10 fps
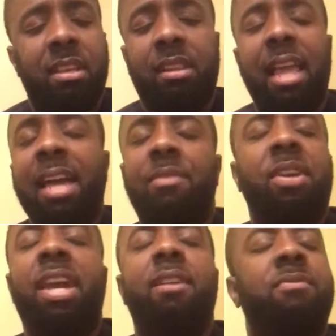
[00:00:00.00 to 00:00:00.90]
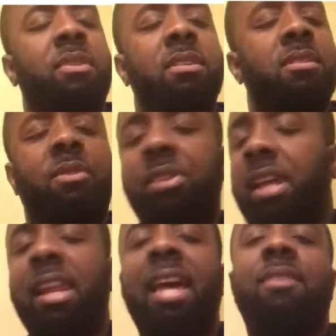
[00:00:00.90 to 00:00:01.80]
lack of carefree or
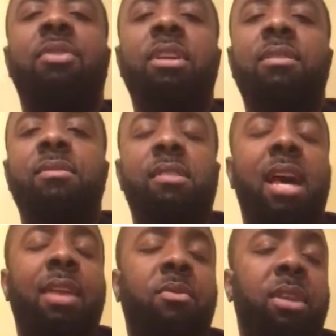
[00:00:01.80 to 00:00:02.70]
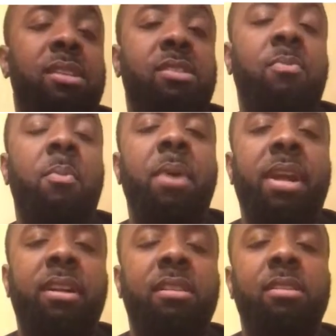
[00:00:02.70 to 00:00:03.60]
that lack of love style of relationship or
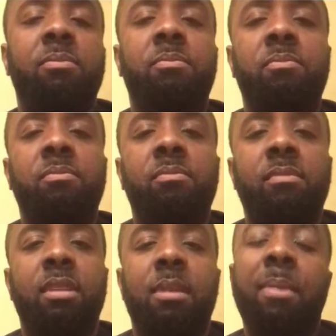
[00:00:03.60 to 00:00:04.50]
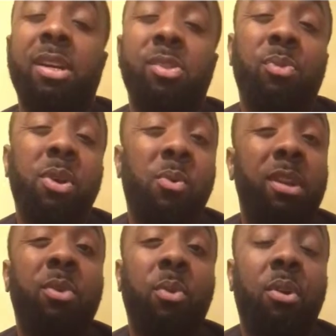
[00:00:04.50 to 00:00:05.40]
marriage because we don't
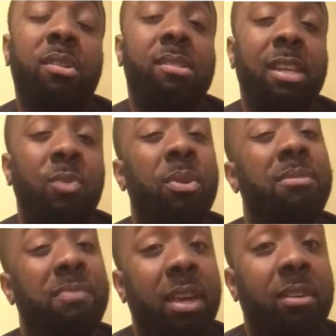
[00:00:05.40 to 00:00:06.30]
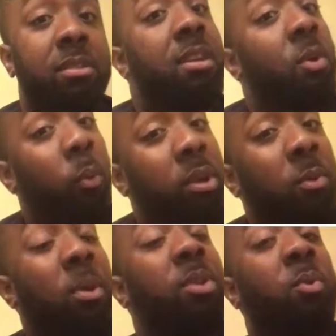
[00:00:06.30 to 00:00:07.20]
want the world to see that we failed. We
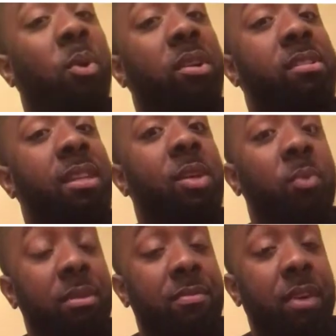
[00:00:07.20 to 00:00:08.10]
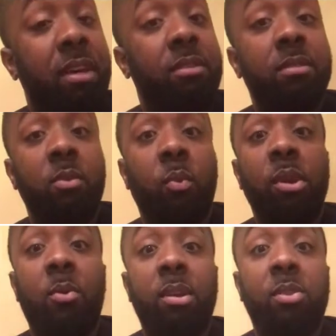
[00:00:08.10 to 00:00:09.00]
don't want the world to see that we failed. We
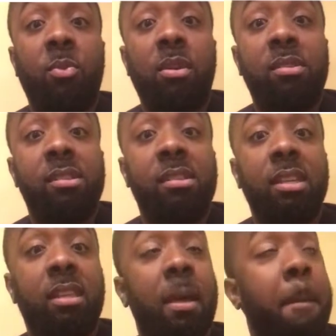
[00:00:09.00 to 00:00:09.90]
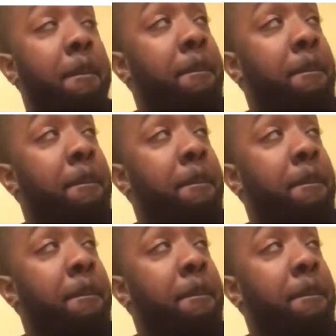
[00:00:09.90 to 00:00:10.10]
don't want the world to see that